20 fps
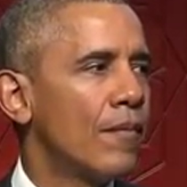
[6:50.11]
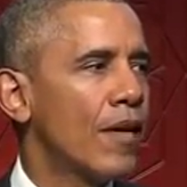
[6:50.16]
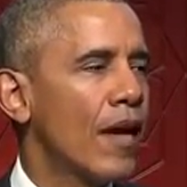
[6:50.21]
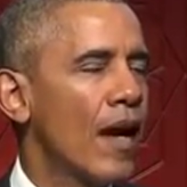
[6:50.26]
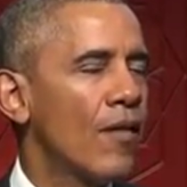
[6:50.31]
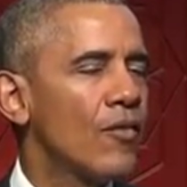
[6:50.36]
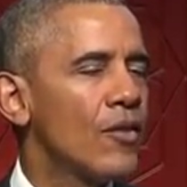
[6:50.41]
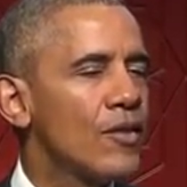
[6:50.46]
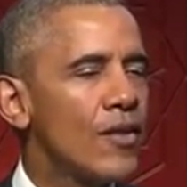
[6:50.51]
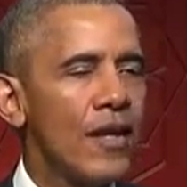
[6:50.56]

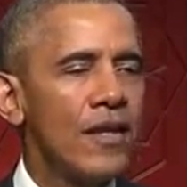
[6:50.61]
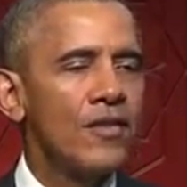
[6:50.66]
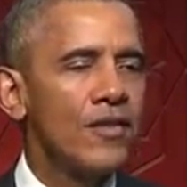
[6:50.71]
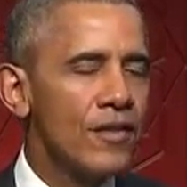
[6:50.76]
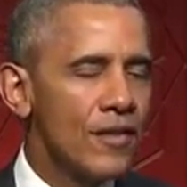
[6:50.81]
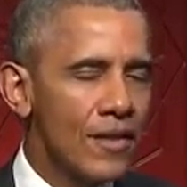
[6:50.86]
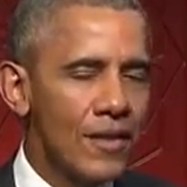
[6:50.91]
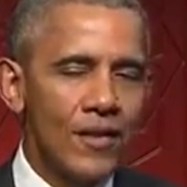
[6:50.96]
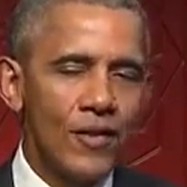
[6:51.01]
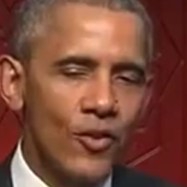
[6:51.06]

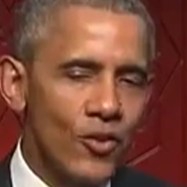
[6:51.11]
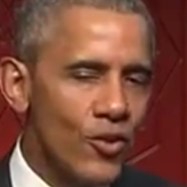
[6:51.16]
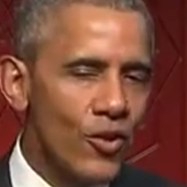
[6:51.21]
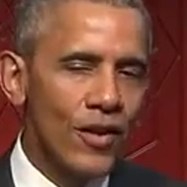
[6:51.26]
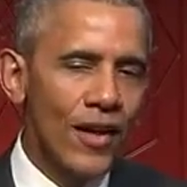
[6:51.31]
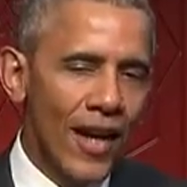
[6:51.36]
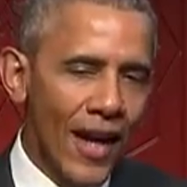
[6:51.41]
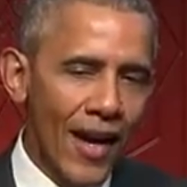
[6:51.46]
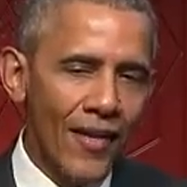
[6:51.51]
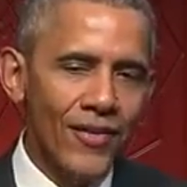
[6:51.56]
Conversations that you
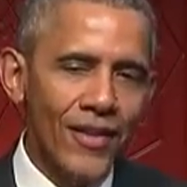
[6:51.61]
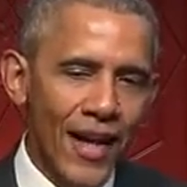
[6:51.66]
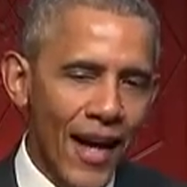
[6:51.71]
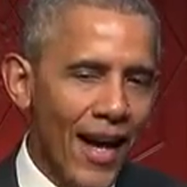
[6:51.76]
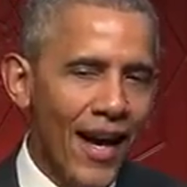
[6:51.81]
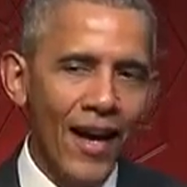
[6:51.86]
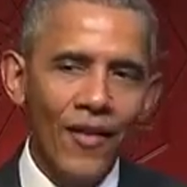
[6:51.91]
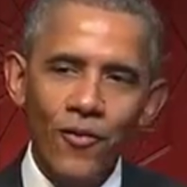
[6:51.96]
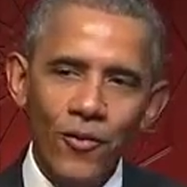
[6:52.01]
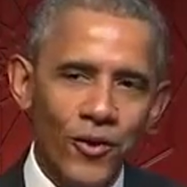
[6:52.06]
shouldn't have to
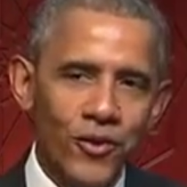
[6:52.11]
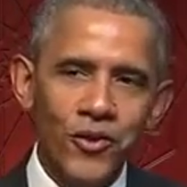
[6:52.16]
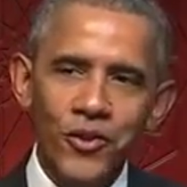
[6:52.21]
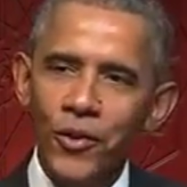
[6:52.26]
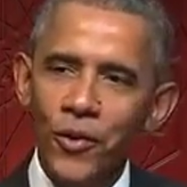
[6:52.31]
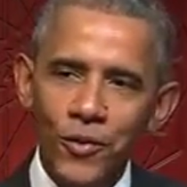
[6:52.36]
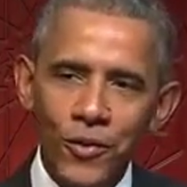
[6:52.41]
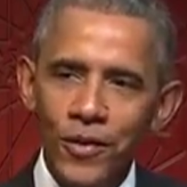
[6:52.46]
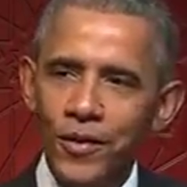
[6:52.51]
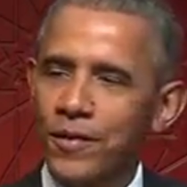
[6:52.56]
have with
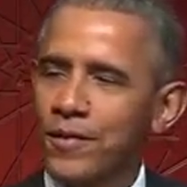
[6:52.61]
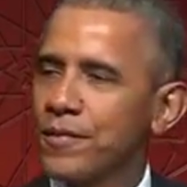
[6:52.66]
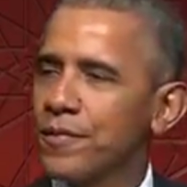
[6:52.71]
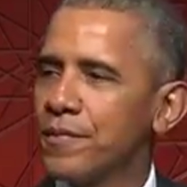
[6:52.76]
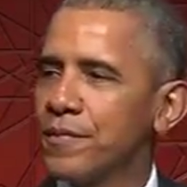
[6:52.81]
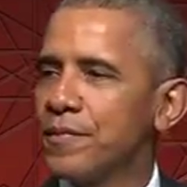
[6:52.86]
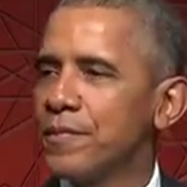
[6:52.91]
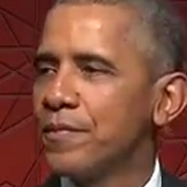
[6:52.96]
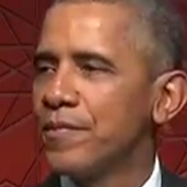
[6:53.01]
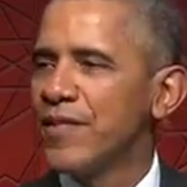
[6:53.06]
children.
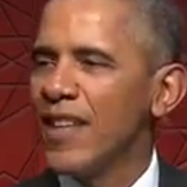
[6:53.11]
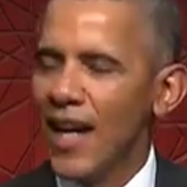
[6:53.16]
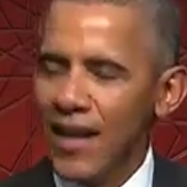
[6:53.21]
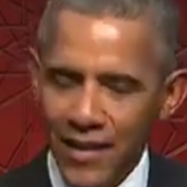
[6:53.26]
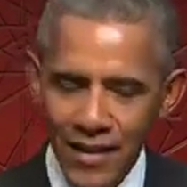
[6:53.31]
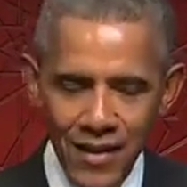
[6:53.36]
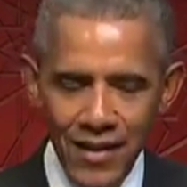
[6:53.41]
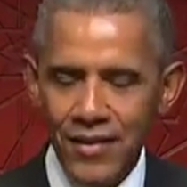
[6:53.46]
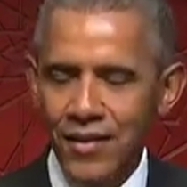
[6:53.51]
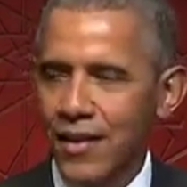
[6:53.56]
Not
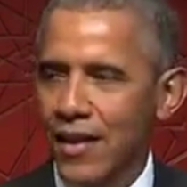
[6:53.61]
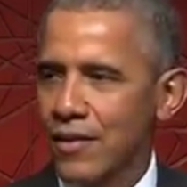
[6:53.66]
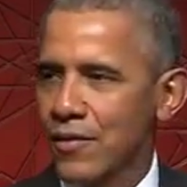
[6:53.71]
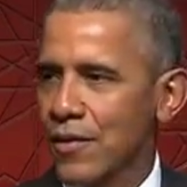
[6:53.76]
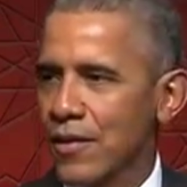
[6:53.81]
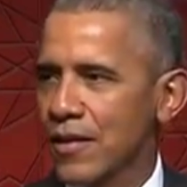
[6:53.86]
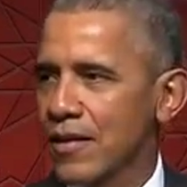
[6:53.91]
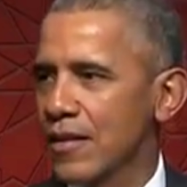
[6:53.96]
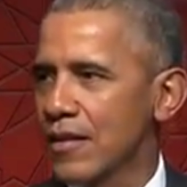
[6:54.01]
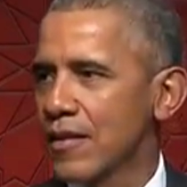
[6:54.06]
in this
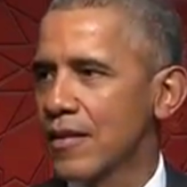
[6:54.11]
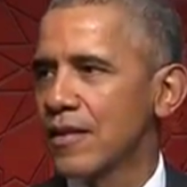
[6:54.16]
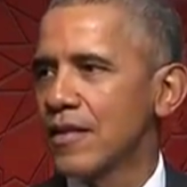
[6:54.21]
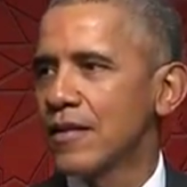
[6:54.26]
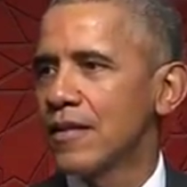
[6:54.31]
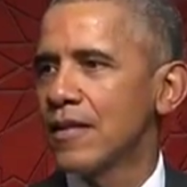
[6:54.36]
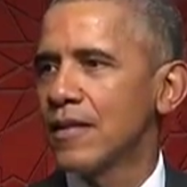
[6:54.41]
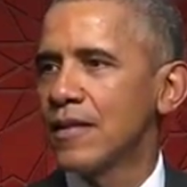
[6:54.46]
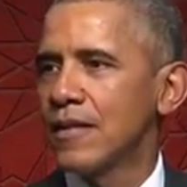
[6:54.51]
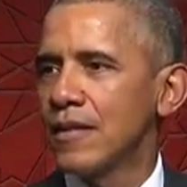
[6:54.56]
country.
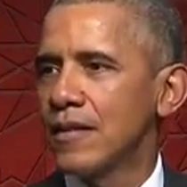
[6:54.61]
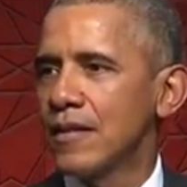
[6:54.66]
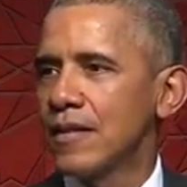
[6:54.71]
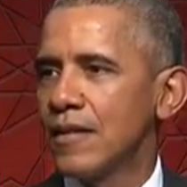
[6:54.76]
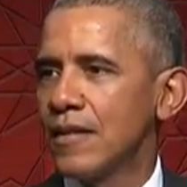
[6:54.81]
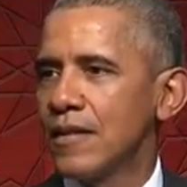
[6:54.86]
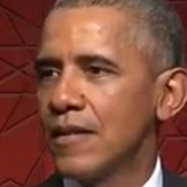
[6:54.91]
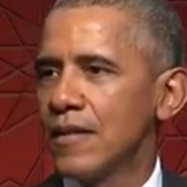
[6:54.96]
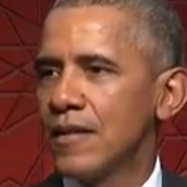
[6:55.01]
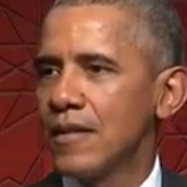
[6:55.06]

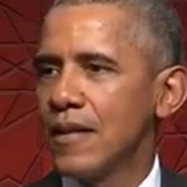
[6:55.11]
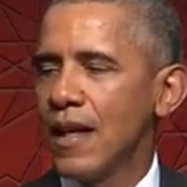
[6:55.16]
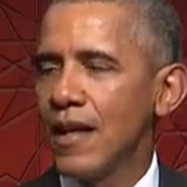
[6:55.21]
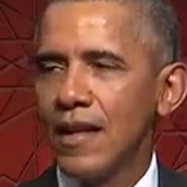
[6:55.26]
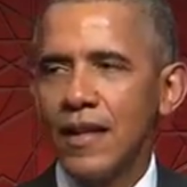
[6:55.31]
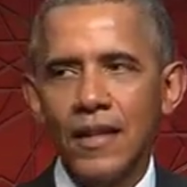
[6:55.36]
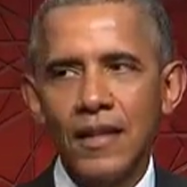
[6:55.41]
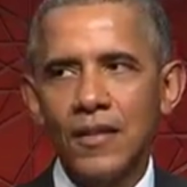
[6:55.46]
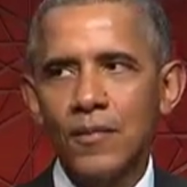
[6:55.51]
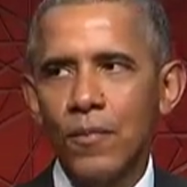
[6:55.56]
Not
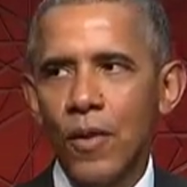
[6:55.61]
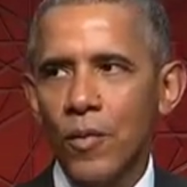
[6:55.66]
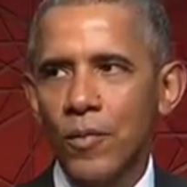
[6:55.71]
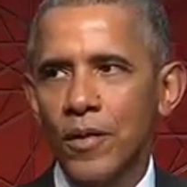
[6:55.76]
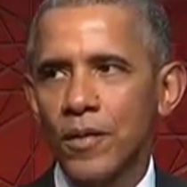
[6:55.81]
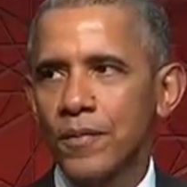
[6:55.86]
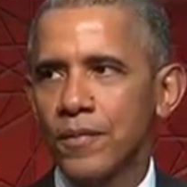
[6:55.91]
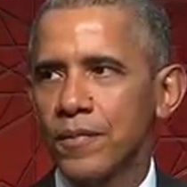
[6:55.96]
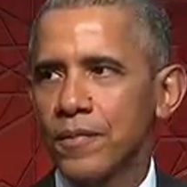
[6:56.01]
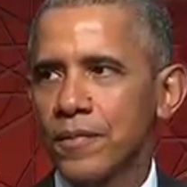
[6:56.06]
at this moment.